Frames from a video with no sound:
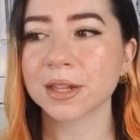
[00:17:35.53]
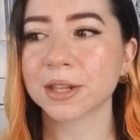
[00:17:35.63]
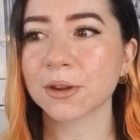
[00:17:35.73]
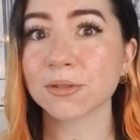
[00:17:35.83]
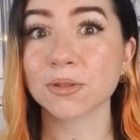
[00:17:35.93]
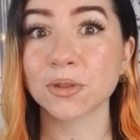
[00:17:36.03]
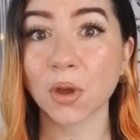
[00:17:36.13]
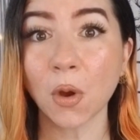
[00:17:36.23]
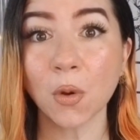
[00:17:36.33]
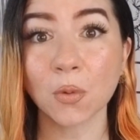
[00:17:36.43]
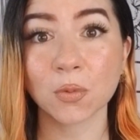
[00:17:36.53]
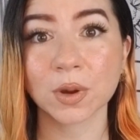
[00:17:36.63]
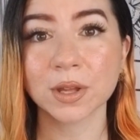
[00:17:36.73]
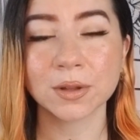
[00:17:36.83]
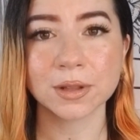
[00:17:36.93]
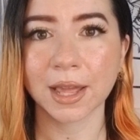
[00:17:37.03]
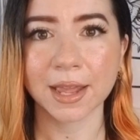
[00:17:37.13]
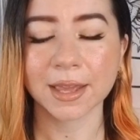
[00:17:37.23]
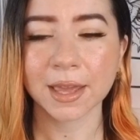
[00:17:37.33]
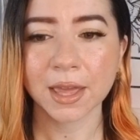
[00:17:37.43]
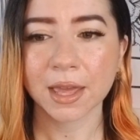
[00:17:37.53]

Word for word: there's no real like,